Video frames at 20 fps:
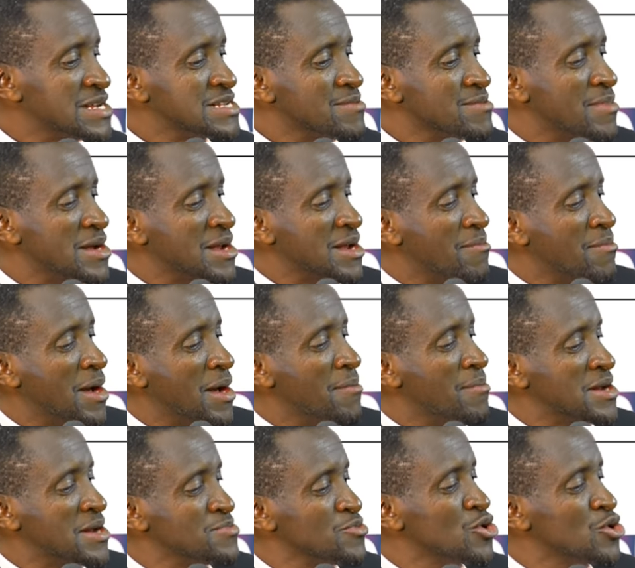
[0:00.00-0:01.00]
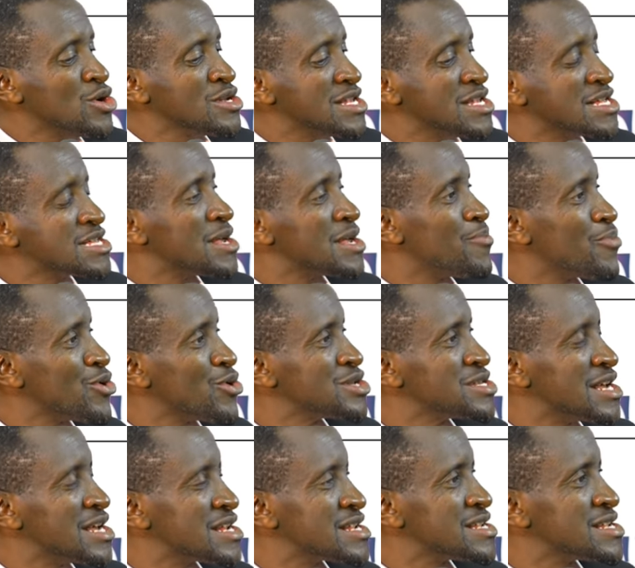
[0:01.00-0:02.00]
But because it's a
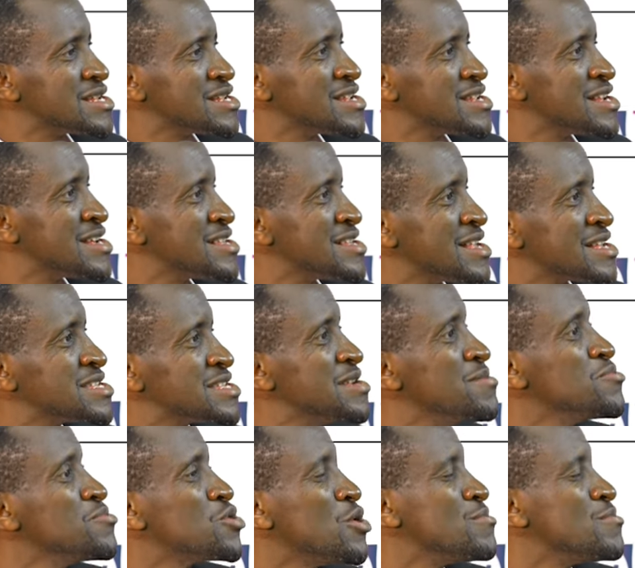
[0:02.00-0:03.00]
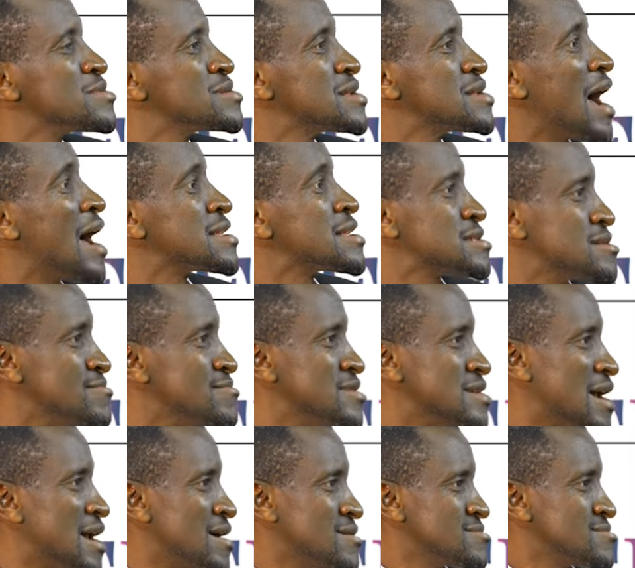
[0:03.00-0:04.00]
prostate, the symptoms are similar.